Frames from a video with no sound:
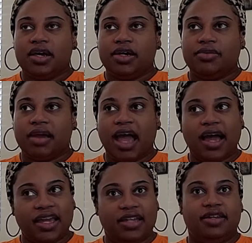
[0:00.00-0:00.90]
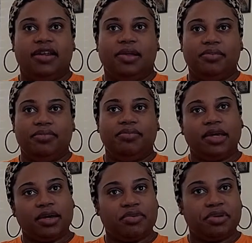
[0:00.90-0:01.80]
Um, I ended up
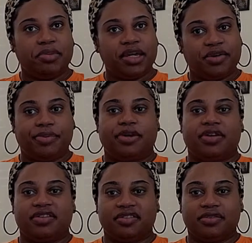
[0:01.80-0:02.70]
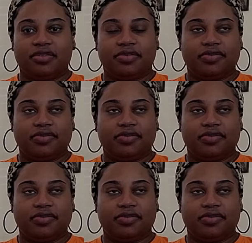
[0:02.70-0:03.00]
becoming a makeup artist.